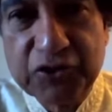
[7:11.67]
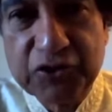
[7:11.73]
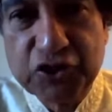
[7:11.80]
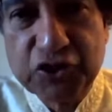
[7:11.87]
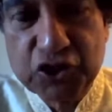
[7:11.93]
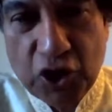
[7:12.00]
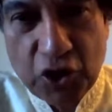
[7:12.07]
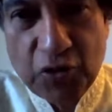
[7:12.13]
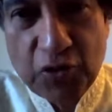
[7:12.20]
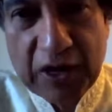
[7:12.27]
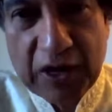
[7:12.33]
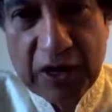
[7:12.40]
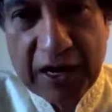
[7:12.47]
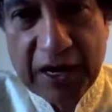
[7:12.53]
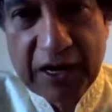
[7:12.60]

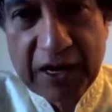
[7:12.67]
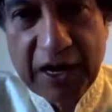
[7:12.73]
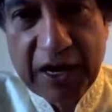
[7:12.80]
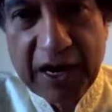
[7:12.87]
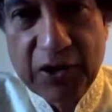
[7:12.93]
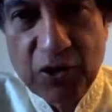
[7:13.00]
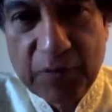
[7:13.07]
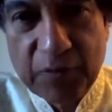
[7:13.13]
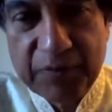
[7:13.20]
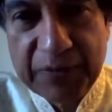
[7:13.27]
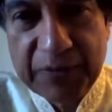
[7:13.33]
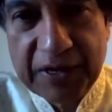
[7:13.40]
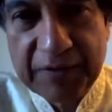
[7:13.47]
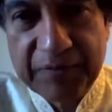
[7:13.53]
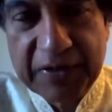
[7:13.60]
show, I hope
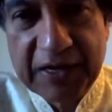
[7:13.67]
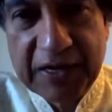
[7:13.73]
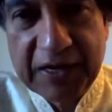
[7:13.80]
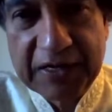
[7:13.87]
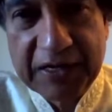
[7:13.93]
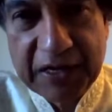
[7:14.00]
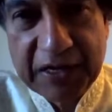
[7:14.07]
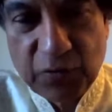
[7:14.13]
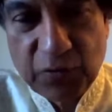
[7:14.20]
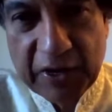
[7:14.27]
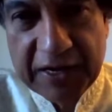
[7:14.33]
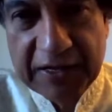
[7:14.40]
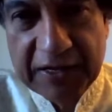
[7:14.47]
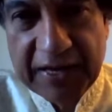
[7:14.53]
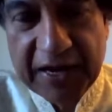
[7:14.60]
in a
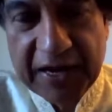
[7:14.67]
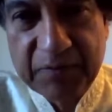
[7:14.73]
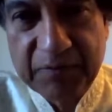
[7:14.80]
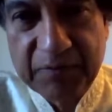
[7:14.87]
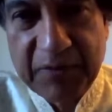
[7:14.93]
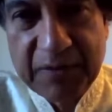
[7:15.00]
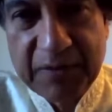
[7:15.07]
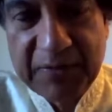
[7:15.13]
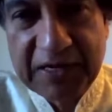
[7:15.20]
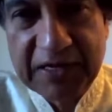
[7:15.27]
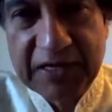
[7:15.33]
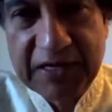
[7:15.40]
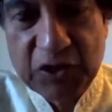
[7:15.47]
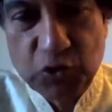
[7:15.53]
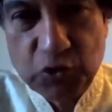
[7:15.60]
way that may
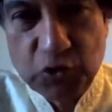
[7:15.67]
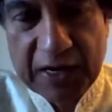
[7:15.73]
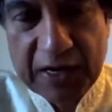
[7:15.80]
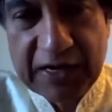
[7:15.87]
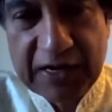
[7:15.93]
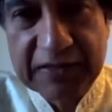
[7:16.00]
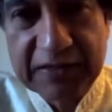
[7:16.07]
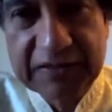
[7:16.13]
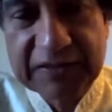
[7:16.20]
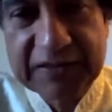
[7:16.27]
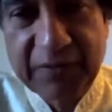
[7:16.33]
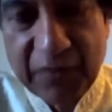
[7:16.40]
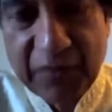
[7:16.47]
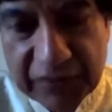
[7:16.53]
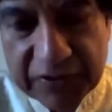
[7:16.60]
be new to at least
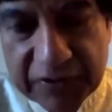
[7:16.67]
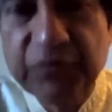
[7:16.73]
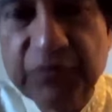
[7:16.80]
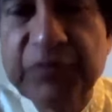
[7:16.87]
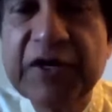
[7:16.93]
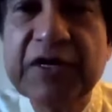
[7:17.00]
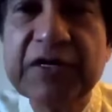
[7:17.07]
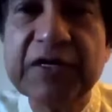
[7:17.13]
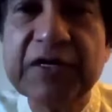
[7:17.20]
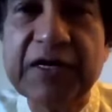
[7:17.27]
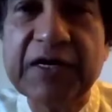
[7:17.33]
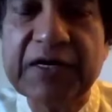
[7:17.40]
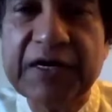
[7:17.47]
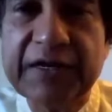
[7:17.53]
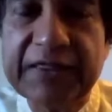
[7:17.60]
some of you,
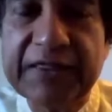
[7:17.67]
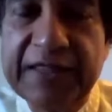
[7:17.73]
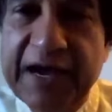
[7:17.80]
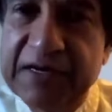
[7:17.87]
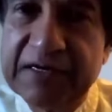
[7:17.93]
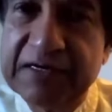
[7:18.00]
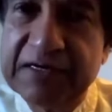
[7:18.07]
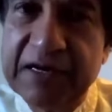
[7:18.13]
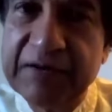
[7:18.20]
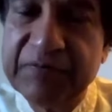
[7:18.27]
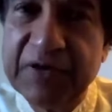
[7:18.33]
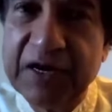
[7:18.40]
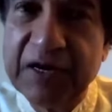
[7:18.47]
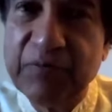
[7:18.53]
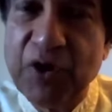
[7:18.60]
that
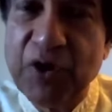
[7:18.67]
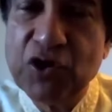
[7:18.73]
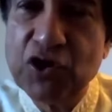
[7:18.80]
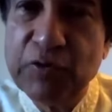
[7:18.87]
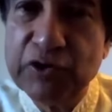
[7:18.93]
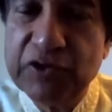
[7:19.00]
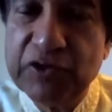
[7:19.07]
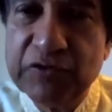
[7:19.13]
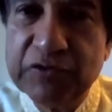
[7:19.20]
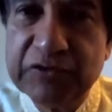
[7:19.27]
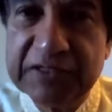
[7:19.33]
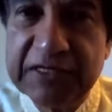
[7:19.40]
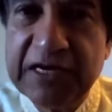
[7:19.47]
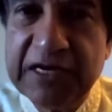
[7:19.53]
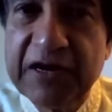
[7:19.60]

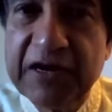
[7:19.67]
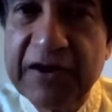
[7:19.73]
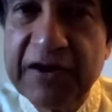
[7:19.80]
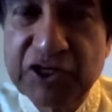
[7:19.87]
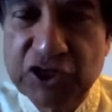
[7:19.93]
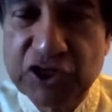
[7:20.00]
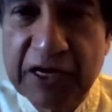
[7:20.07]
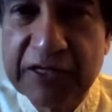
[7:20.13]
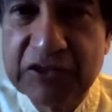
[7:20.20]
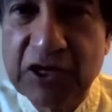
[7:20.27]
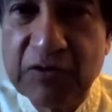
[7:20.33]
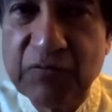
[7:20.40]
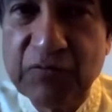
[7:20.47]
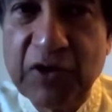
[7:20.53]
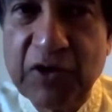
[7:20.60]
Bangabandhu's
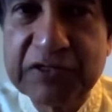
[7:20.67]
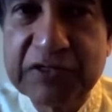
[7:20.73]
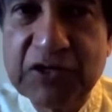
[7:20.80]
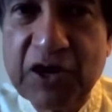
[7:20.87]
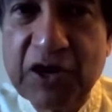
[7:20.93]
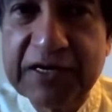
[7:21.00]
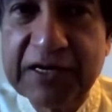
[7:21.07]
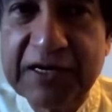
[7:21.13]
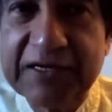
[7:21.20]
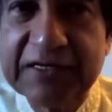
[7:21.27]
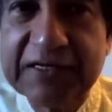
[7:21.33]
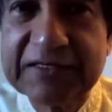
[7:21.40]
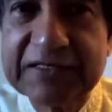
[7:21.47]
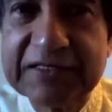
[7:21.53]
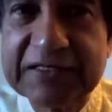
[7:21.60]
internationalism was not a
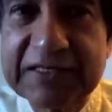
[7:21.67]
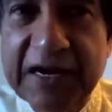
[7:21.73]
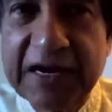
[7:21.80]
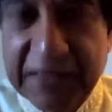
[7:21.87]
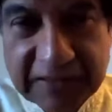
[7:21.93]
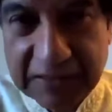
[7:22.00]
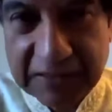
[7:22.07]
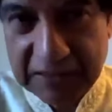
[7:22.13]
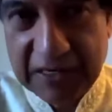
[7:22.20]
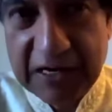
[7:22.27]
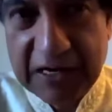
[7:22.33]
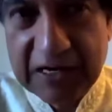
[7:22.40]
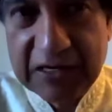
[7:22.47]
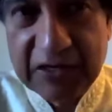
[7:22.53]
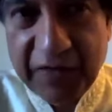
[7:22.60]
sudden
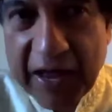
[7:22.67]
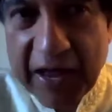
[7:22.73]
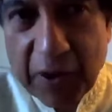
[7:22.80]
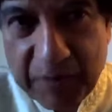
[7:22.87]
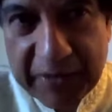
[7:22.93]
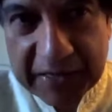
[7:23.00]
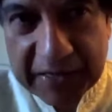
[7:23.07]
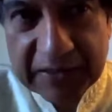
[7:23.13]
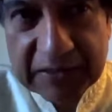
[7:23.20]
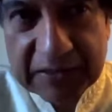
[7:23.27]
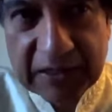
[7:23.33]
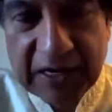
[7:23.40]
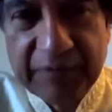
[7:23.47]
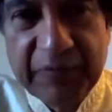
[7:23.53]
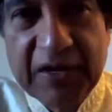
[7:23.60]
development.
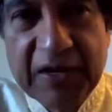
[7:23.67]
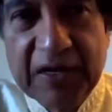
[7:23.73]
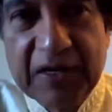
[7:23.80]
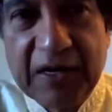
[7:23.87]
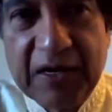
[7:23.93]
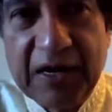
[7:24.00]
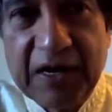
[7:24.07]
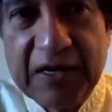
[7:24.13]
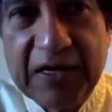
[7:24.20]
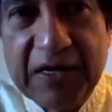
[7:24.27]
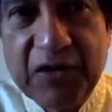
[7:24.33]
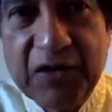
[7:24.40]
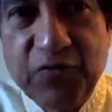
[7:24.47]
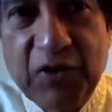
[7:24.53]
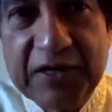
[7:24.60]

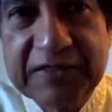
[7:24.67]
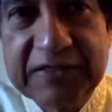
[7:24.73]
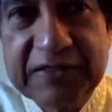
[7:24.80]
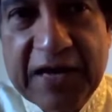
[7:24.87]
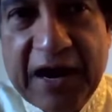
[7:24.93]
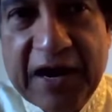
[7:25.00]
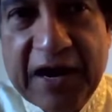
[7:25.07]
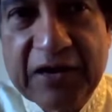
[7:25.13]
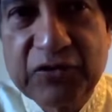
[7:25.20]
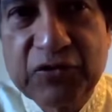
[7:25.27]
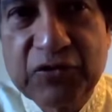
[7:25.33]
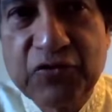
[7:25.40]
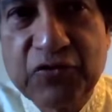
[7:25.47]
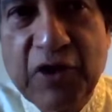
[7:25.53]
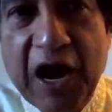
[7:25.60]
It was there
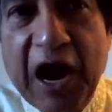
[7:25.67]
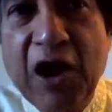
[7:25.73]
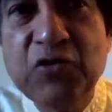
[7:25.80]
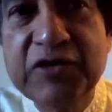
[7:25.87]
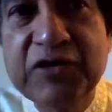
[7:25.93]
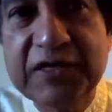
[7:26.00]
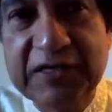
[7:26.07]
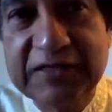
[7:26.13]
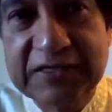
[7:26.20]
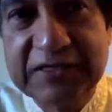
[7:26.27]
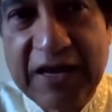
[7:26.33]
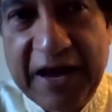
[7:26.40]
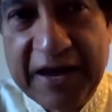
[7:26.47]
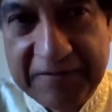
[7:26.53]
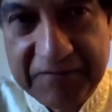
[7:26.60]
throughout
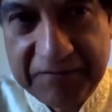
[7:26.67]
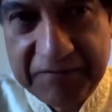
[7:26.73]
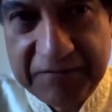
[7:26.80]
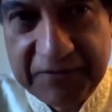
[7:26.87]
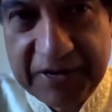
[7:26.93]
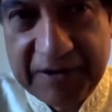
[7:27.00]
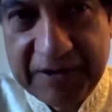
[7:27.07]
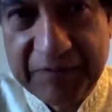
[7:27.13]
his life,